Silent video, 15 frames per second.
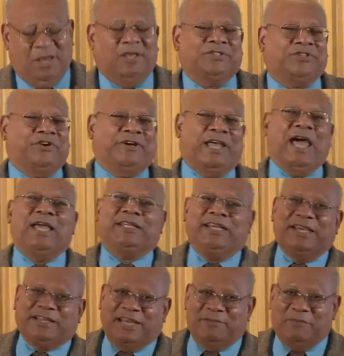Sorry, I
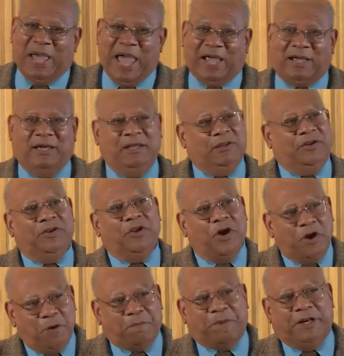take that back.
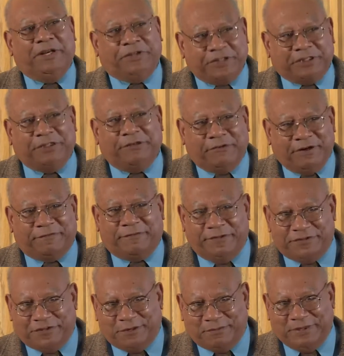No political
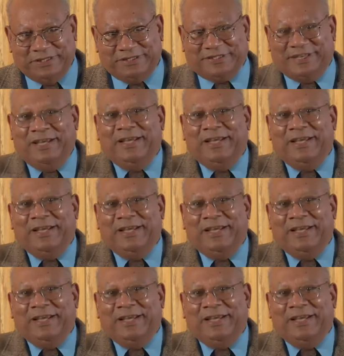reference here, please.